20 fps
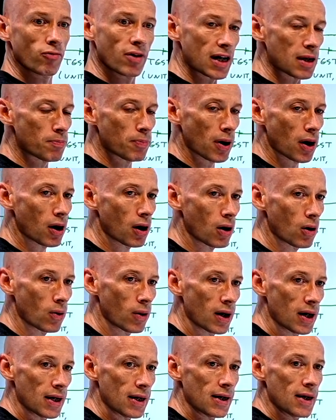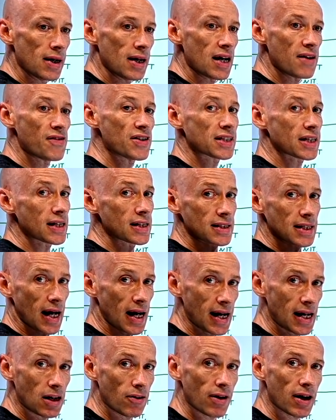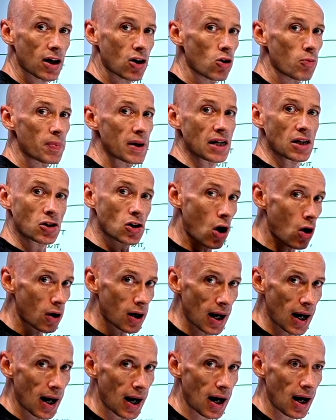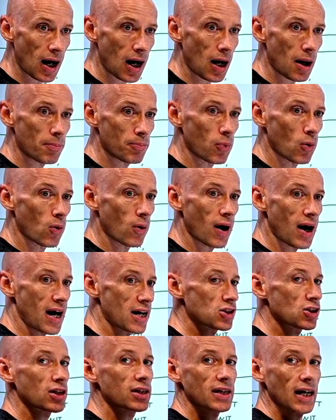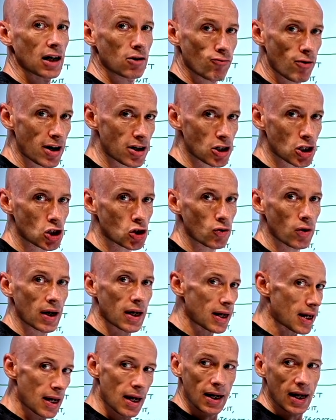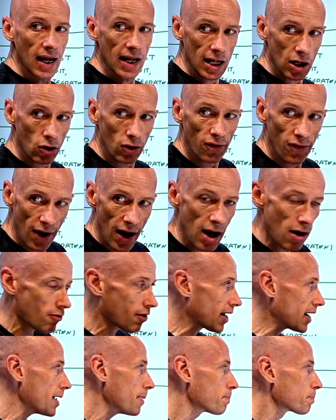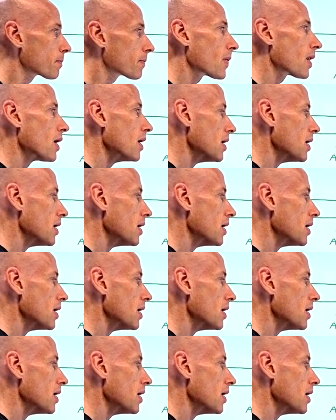repo. If it's a container, it could be Docker Hub or Azure Container Registry. Again, it could vary,